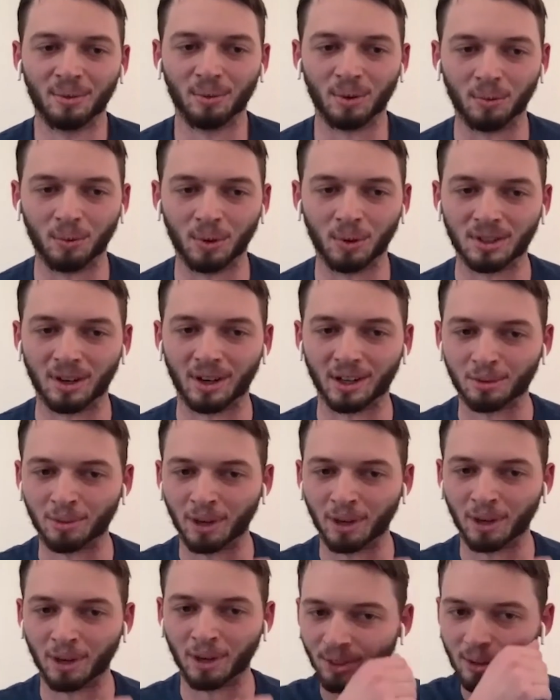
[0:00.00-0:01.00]
We talked
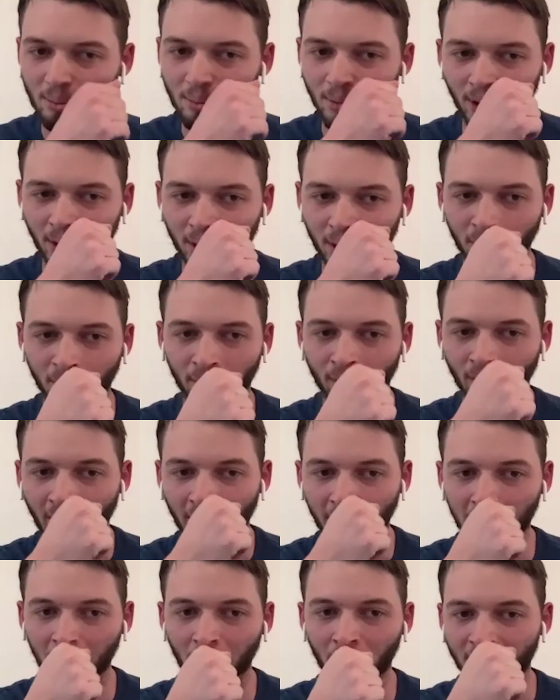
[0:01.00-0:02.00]
about the theme park earlier.
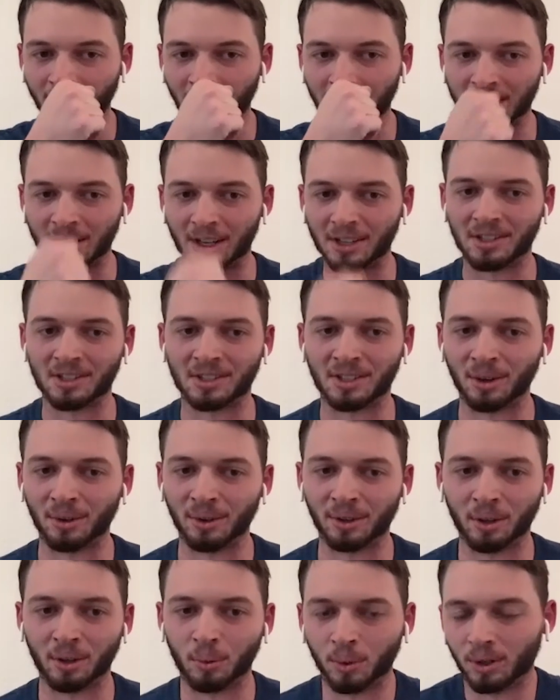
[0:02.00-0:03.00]
I don't know that that's
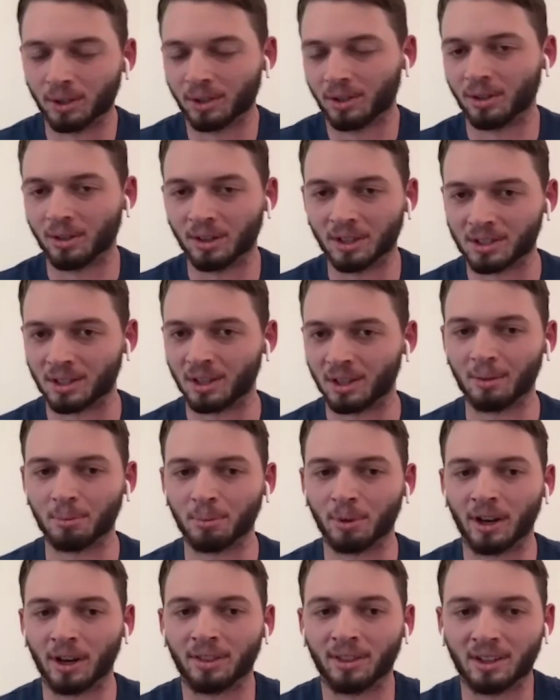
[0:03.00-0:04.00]
necessarily going to work or it's
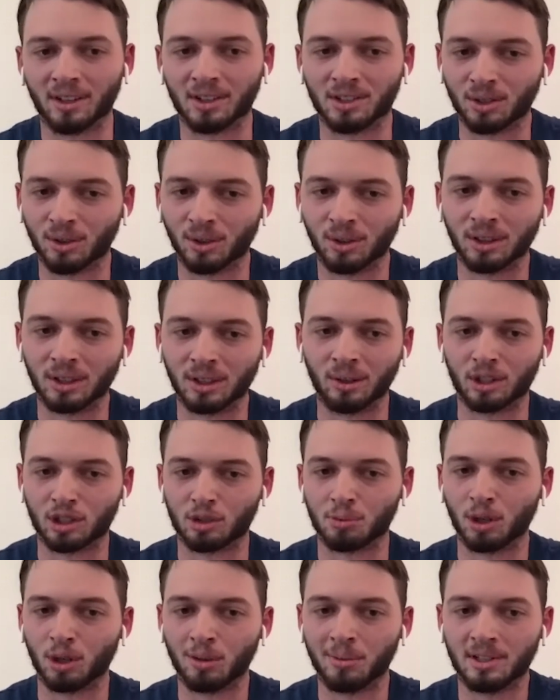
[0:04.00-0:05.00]
not, but I think it's good that they're
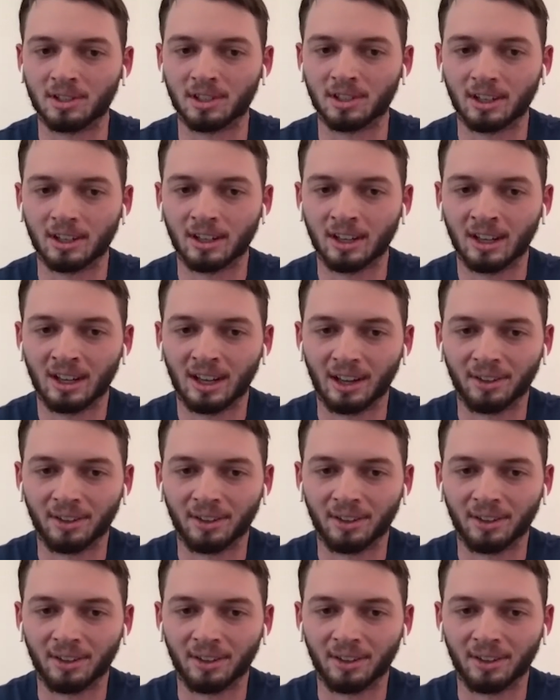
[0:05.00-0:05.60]
experimenting.